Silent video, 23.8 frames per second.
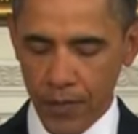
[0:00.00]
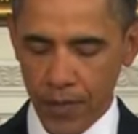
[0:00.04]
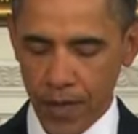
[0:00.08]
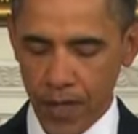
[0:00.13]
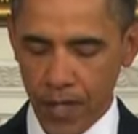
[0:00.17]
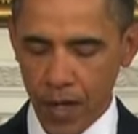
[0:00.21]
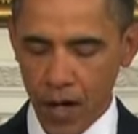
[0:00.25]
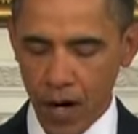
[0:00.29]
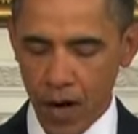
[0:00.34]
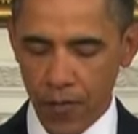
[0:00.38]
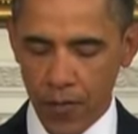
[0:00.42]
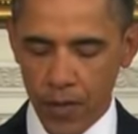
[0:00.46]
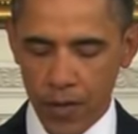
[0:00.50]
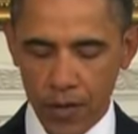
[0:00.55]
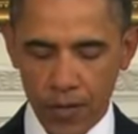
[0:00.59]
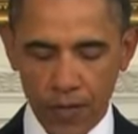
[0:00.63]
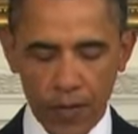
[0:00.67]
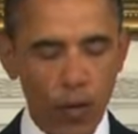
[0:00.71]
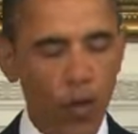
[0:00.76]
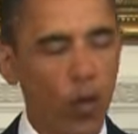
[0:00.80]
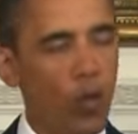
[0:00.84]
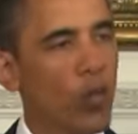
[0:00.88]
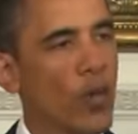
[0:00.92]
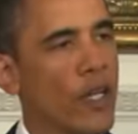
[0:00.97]
and offered the
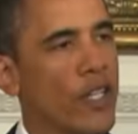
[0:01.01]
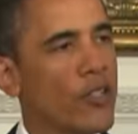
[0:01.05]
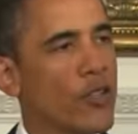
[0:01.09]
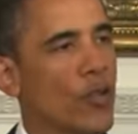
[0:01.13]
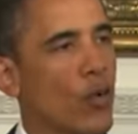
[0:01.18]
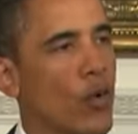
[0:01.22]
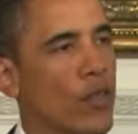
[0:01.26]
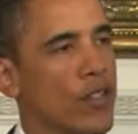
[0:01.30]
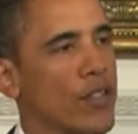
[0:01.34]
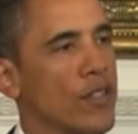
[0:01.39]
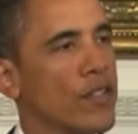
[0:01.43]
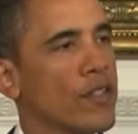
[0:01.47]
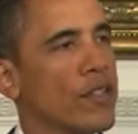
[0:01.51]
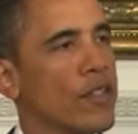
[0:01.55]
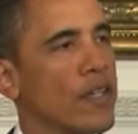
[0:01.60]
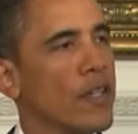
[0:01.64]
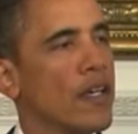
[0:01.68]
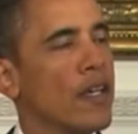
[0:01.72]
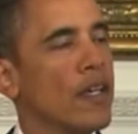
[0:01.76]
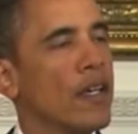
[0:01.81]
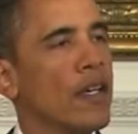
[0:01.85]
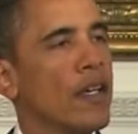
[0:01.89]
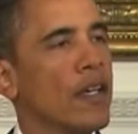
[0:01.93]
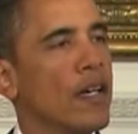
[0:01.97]
full resources
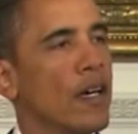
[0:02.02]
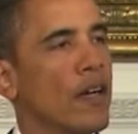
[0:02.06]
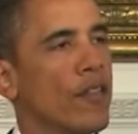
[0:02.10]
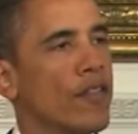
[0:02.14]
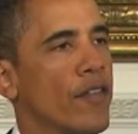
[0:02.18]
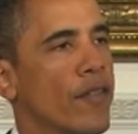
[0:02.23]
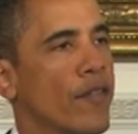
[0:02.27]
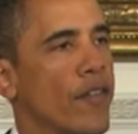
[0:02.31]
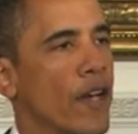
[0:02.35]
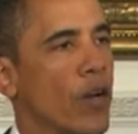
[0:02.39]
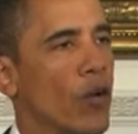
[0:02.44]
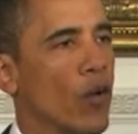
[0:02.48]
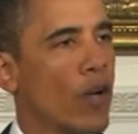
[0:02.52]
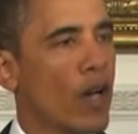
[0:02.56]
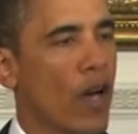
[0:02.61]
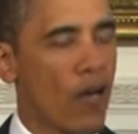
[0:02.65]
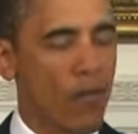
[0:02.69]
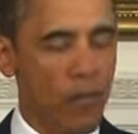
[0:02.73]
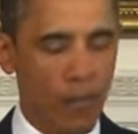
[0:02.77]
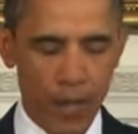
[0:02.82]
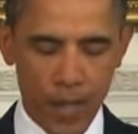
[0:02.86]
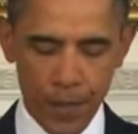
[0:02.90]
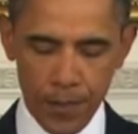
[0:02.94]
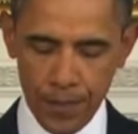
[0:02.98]
of the federal
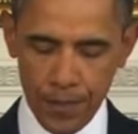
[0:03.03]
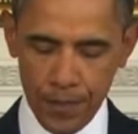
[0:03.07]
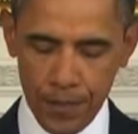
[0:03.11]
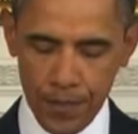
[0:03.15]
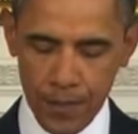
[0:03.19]
government.